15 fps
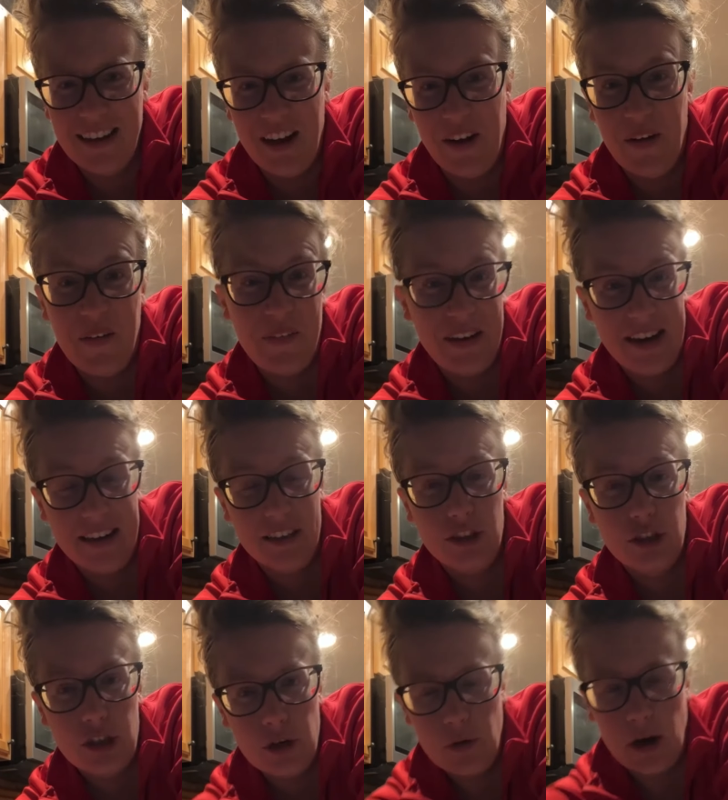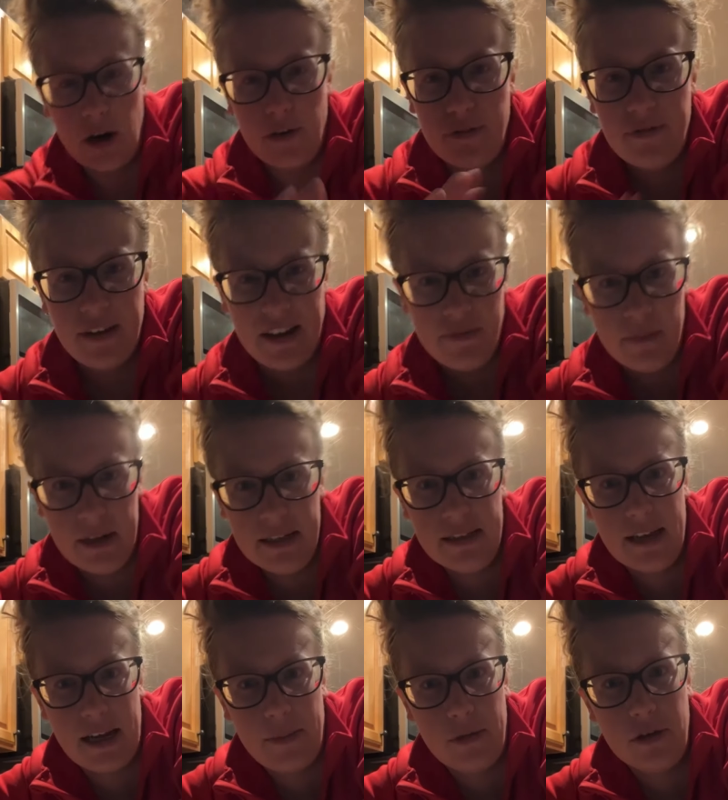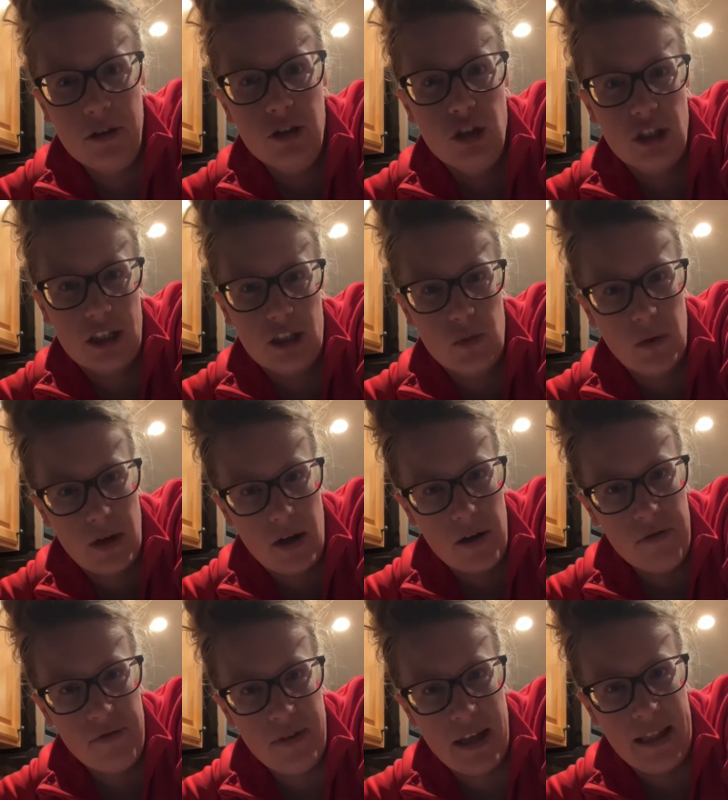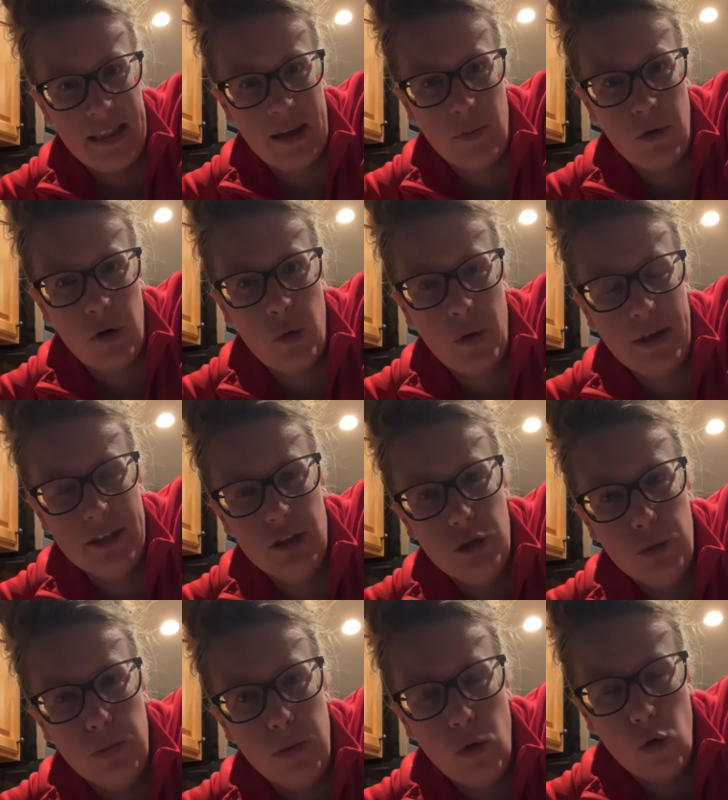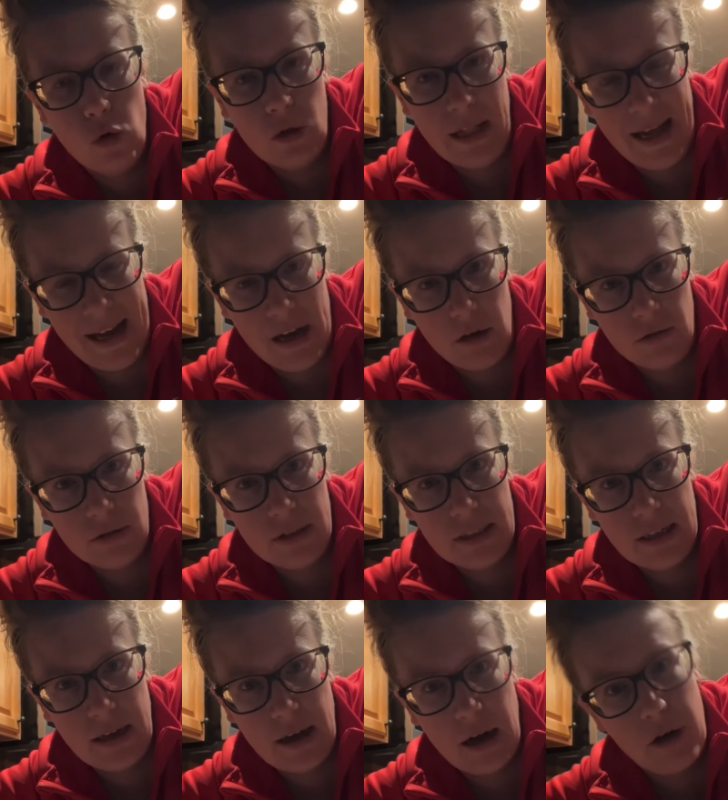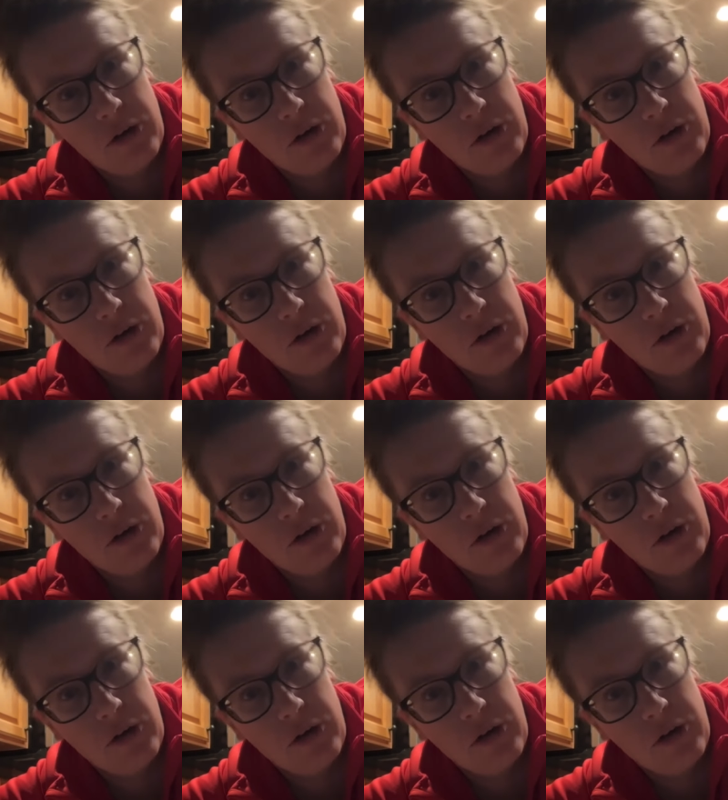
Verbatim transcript: All right, so our five minute timer just went off and then we're going to pull out our